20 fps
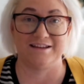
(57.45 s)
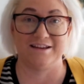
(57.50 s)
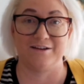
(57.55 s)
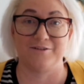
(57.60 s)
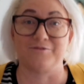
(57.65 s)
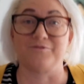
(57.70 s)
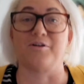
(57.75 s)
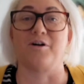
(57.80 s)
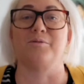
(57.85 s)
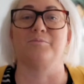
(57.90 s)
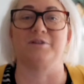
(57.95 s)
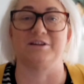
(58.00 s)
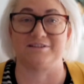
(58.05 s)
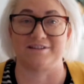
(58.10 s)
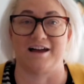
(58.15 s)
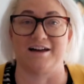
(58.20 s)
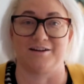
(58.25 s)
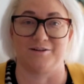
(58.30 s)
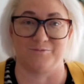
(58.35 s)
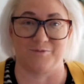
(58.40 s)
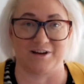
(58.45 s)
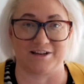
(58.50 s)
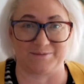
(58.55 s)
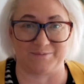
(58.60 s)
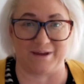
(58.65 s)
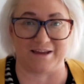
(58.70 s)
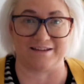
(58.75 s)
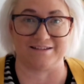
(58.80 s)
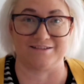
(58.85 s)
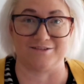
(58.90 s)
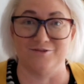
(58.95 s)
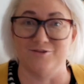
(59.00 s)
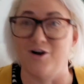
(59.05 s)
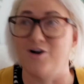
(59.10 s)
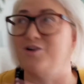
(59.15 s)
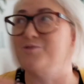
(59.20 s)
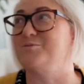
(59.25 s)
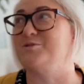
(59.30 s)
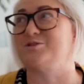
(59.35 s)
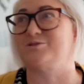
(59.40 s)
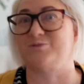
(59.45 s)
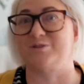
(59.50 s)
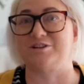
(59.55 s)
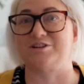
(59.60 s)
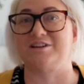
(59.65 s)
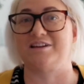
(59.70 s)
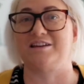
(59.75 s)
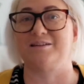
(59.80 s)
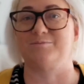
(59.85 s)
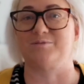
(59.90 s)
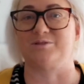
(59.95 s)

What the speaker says: from your Tana workspace. No more switching